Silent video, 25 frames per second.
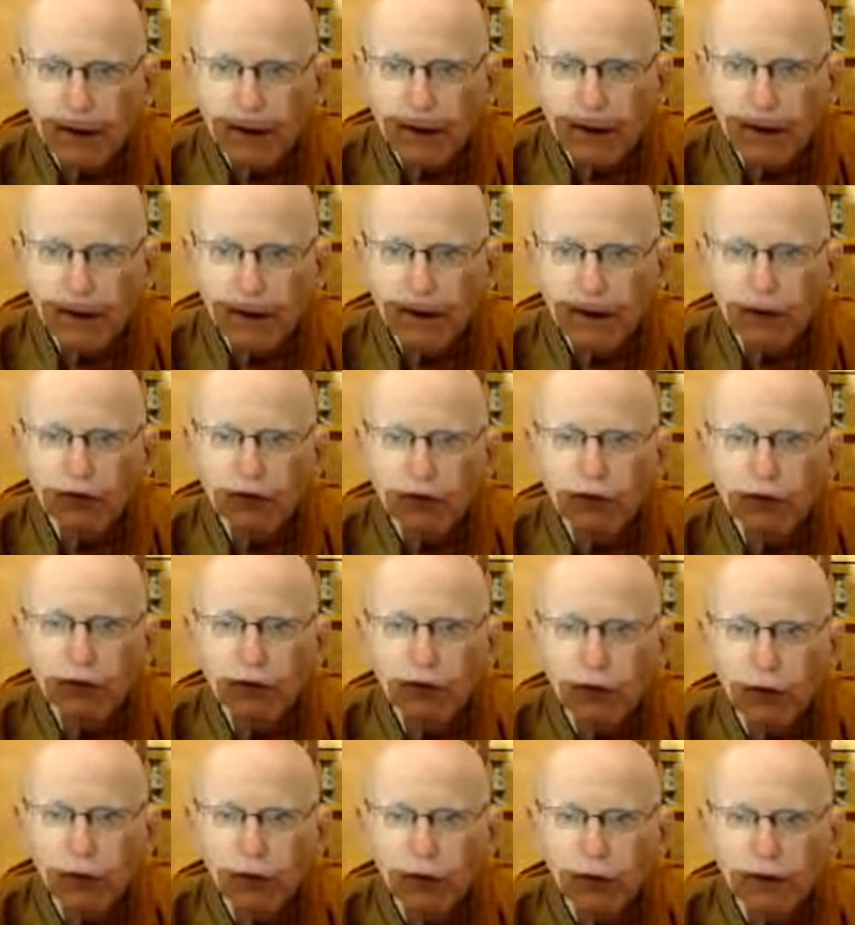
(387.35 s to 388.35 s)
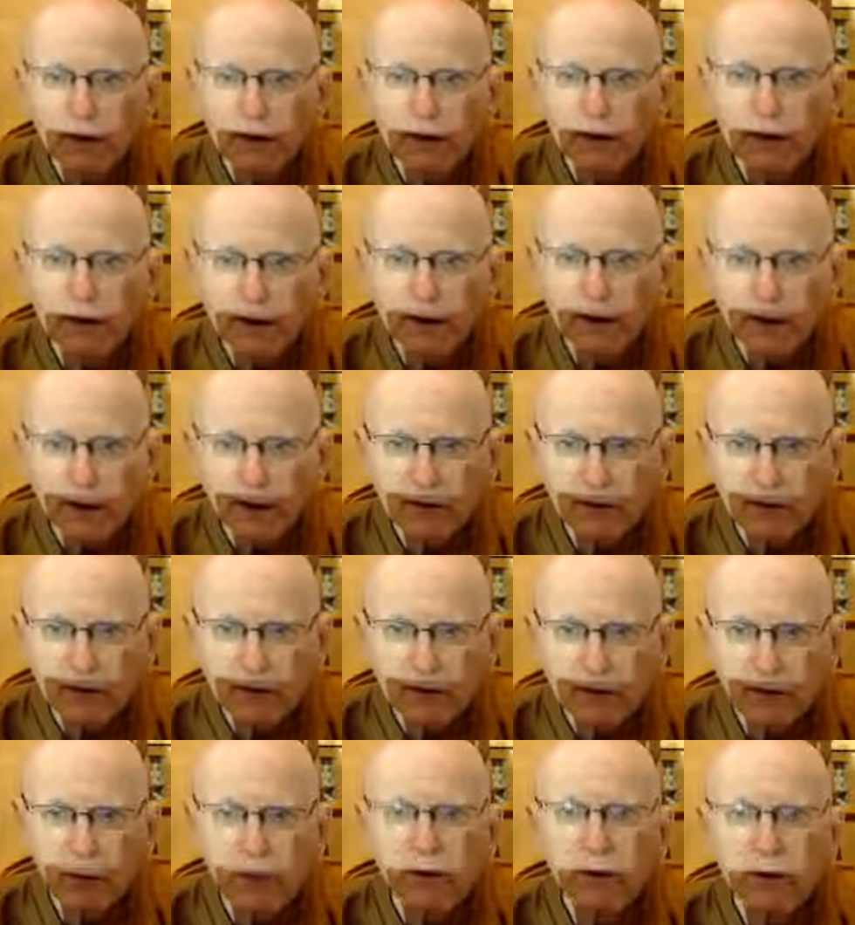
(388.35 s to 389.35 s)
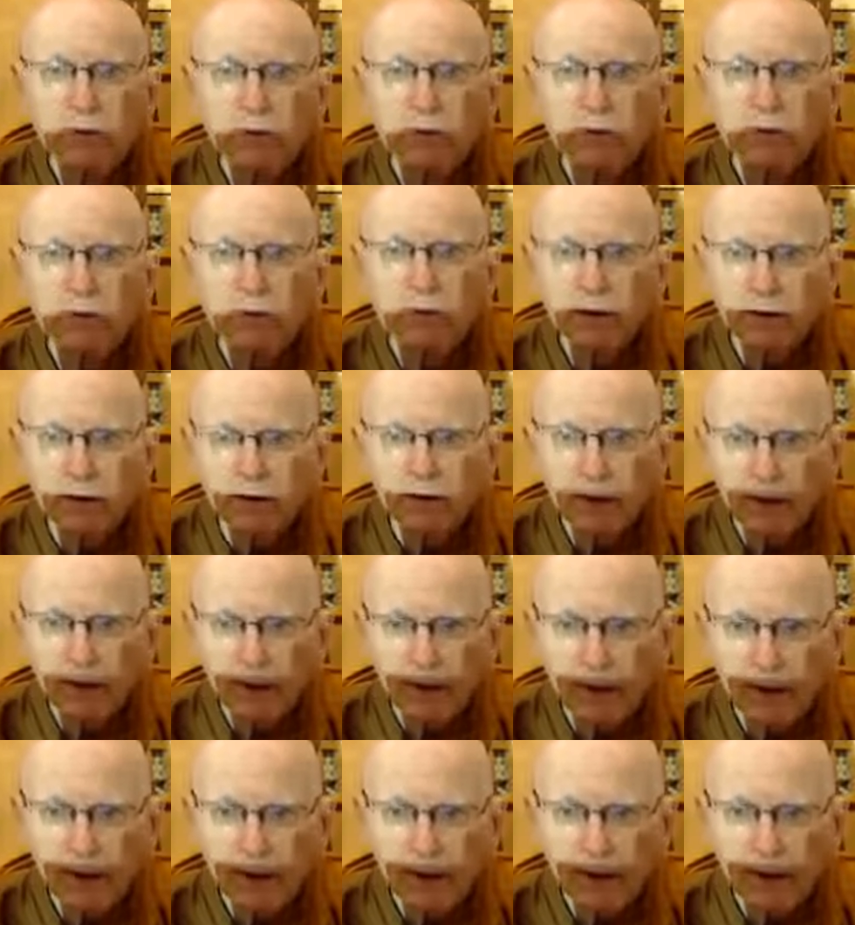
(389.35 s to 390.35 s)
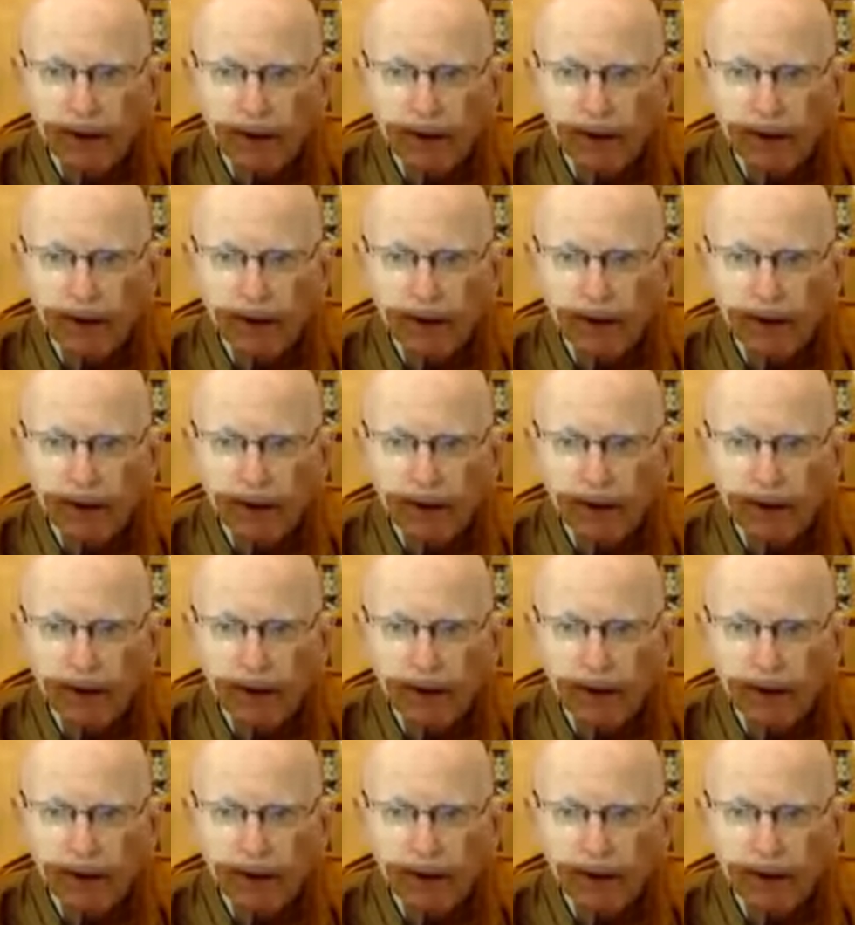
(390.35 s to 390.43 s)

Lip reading: gains joy connected with the Dhamma.